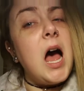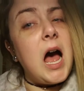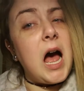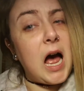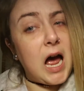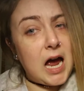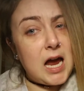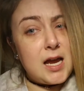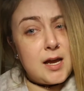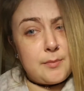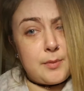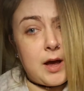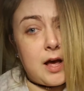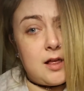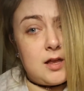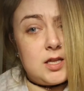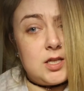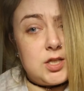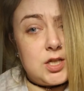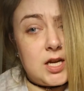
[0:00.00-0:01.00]
I
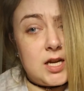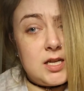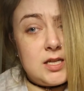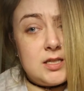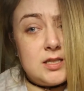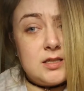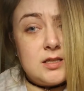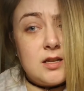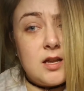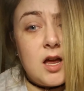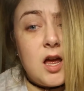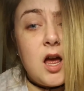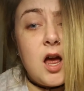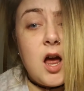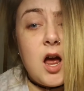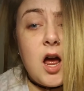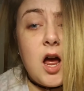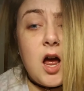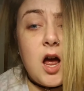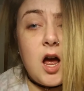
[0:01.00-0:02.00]
apologize.
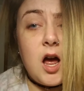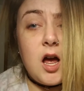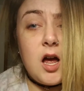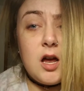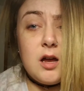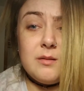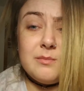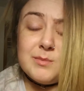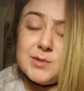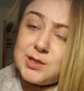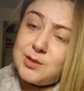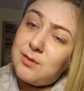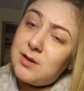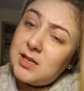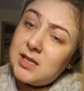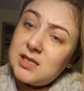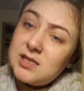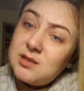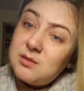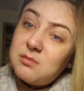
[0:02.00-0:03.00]
So I
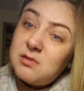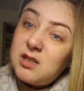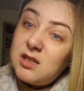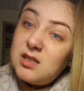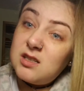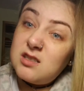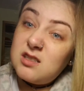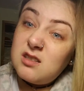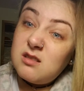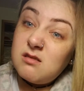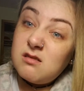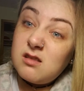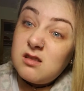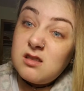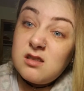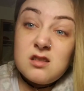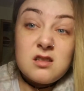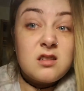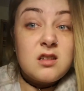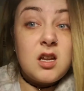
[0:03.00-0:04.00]
guess we're gonna see where
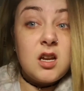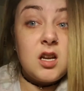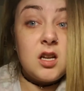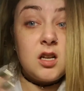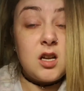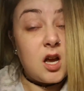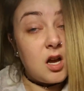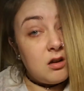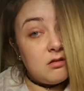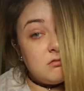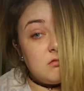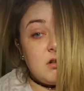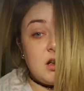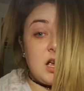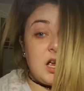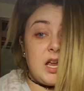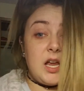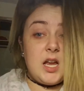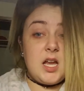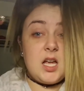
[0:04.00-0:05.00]
this is gonna go
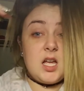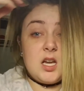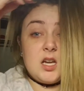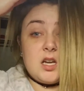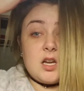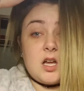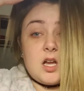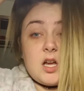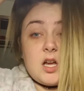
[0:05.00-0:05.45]
and